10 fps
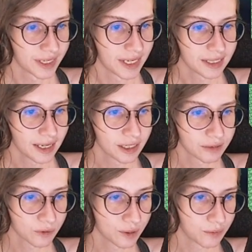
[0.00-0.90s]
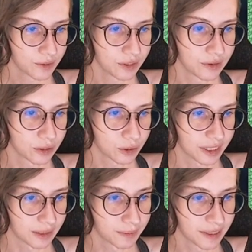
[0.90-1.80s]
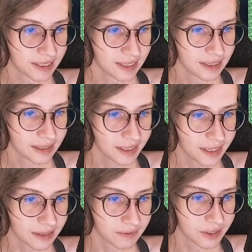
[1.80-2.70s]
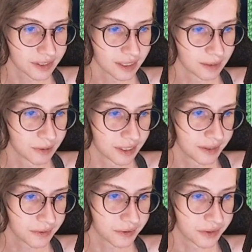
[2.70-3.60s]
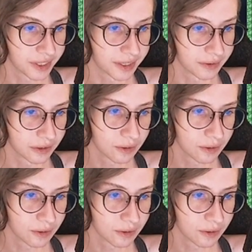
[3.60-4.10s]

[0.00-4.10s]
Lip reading: At the age of 21, you can drink, but at the end of the day, if you decide to put the alcohol down, you